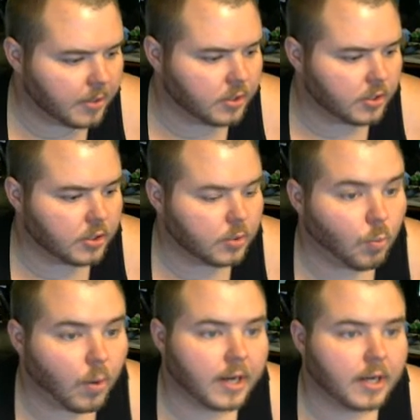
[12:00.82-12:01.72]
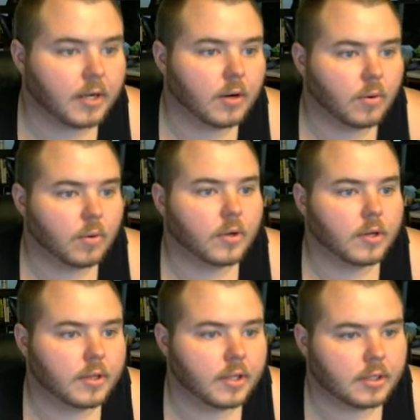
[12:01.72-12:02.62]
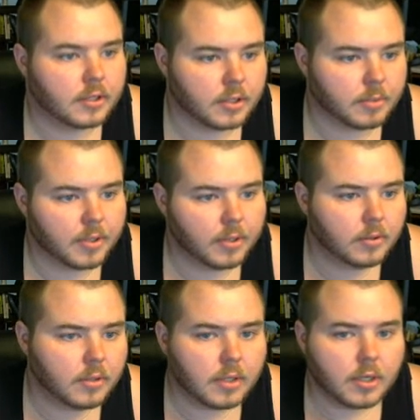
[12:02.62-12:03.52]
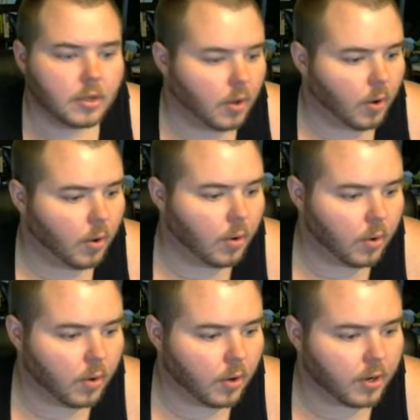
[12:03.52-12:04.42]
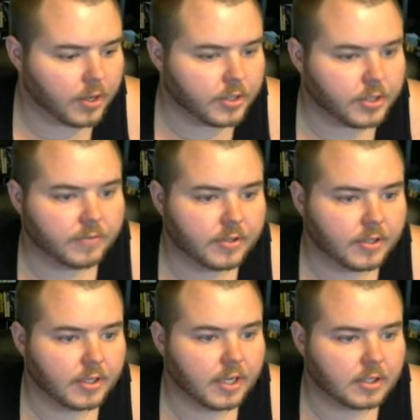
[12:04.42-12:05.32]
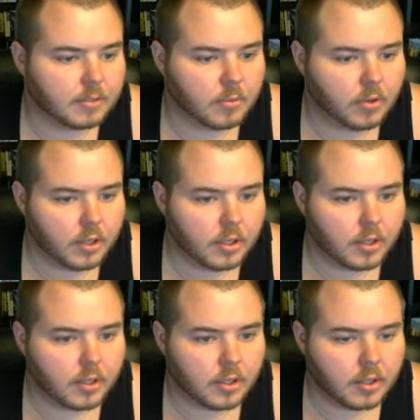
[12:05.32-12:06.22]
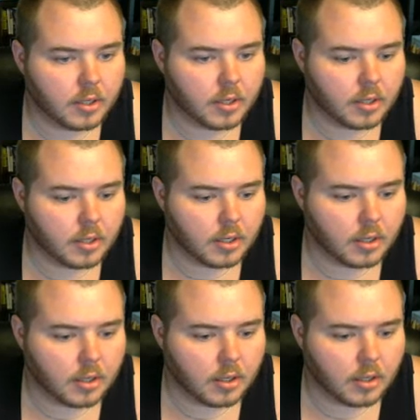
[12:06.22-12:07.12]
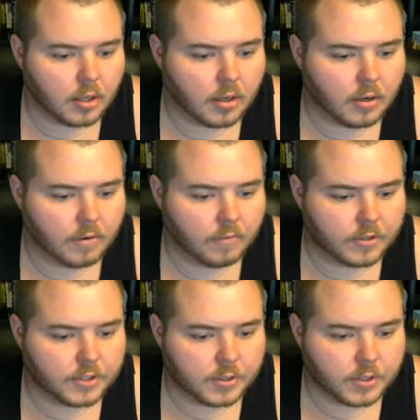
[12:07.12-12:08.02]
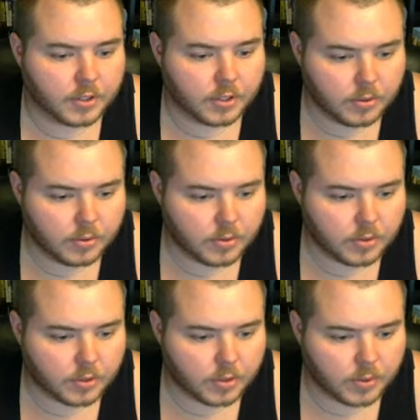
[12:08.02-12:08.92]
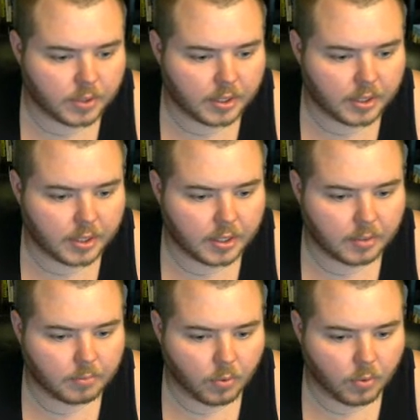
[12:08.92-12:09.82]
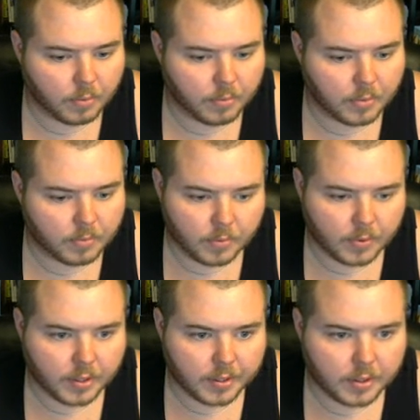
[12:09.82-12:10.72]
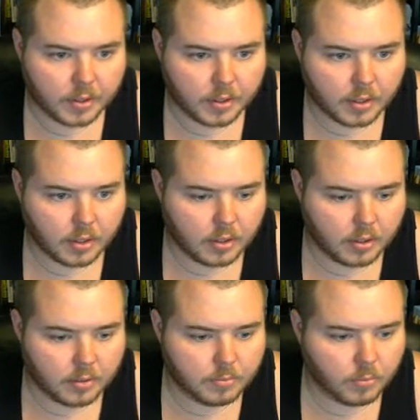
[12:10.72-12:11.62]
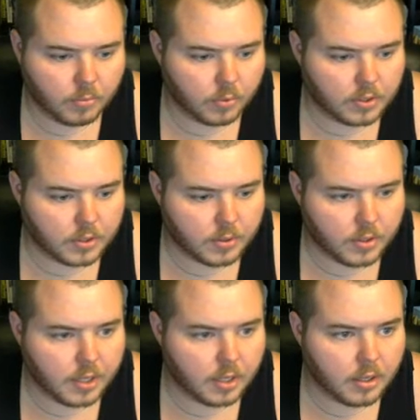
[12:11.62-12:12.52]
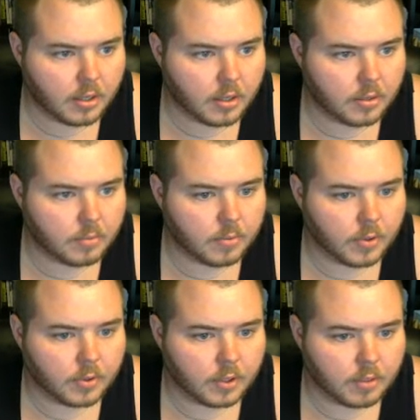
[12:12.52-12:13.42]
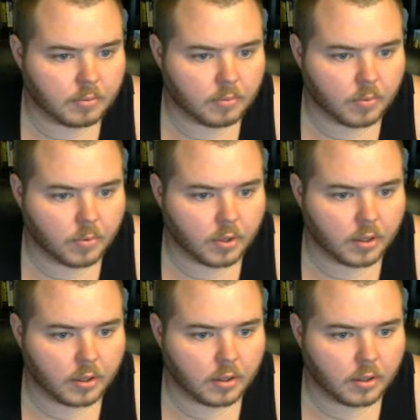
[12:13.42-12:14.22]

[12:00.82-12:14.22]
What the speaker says: just waiting on things to build or achieving the next mark of what you can do so you can get more people in. Let's go ahead and build a couple more